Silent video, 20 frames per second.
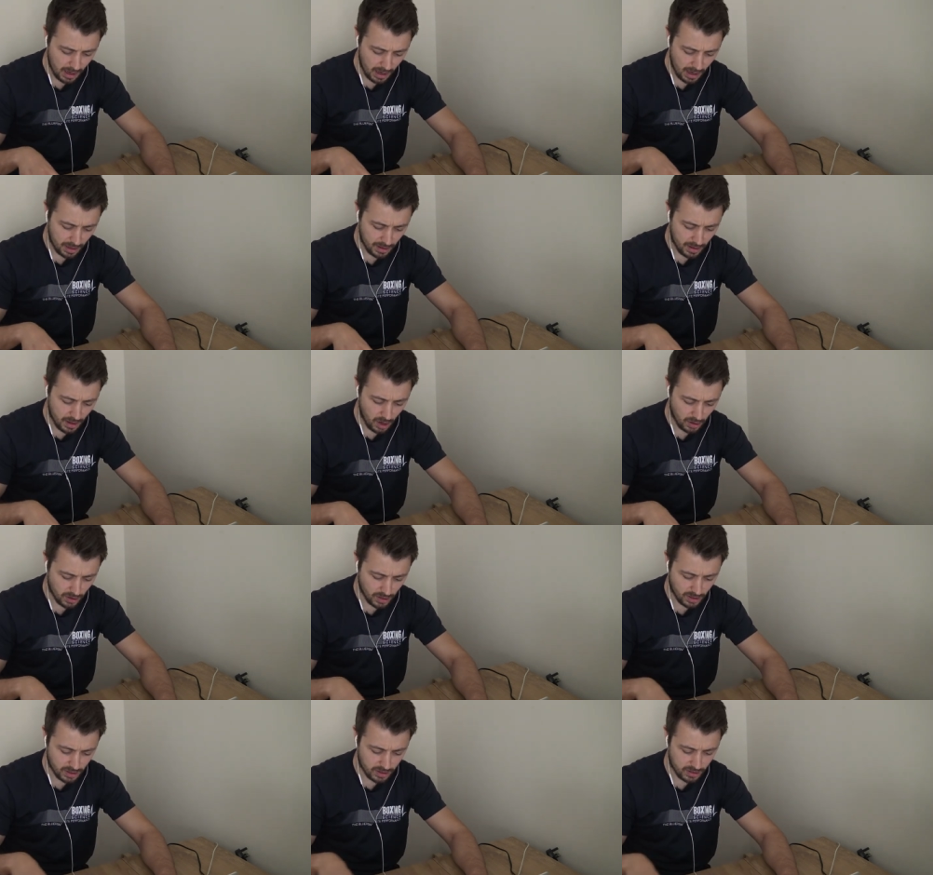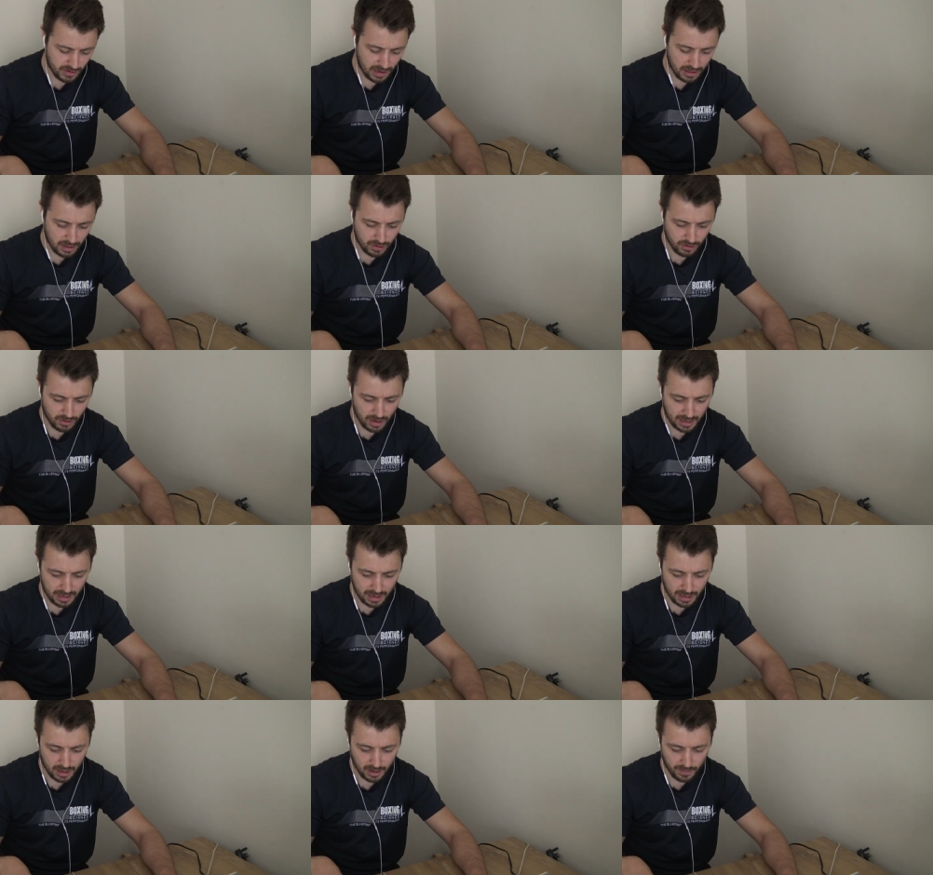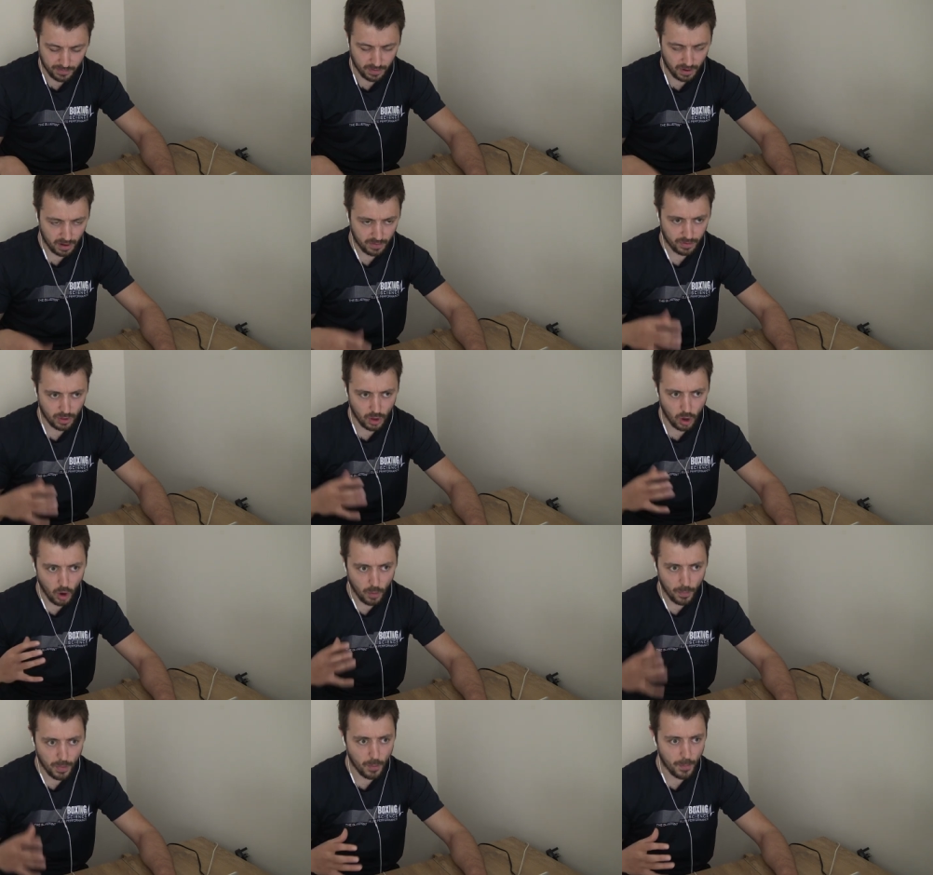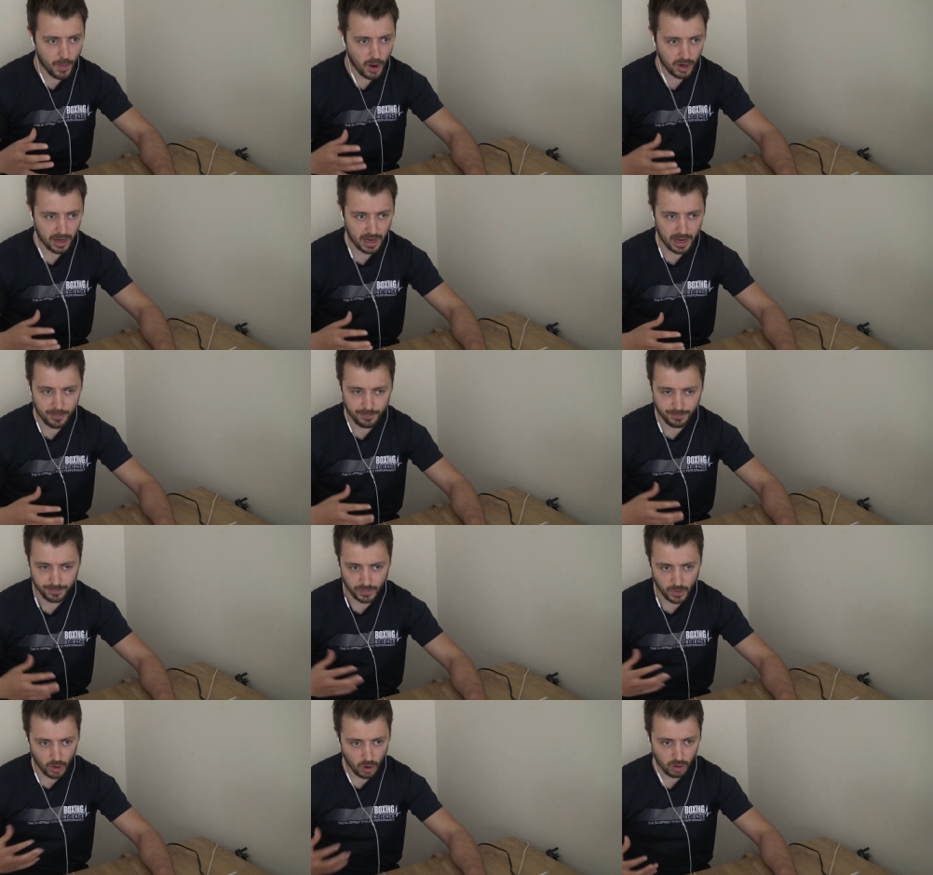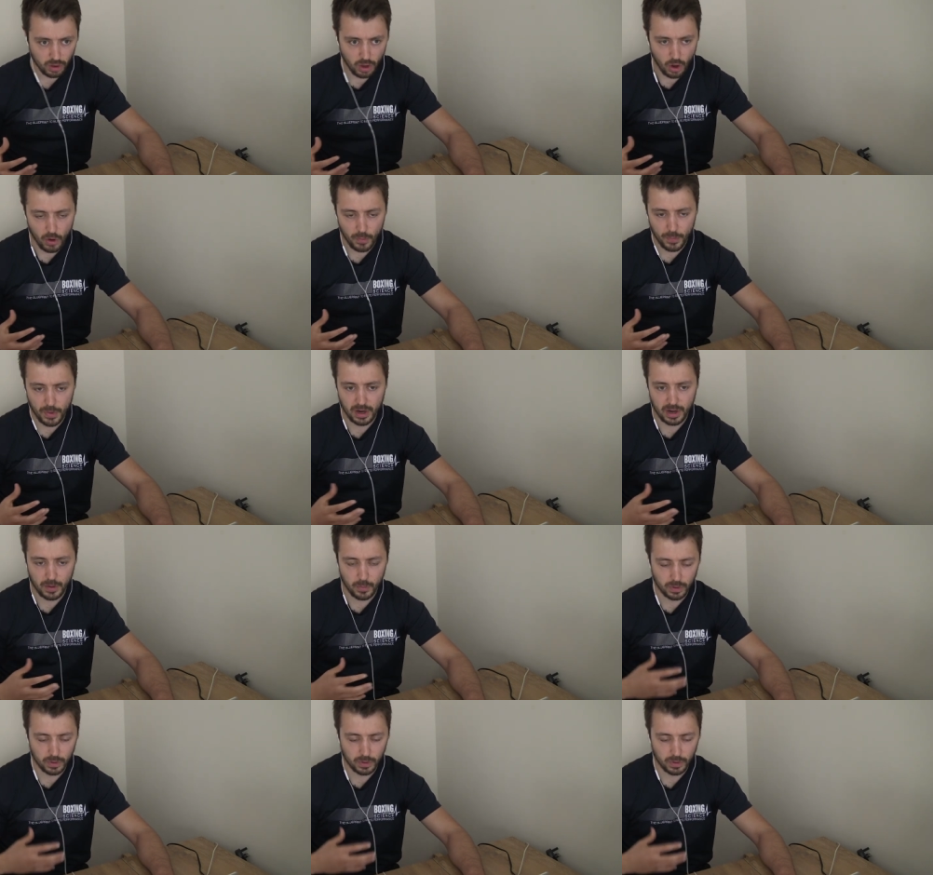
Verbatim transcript: it's not just strength training of, of the upper body or lower body.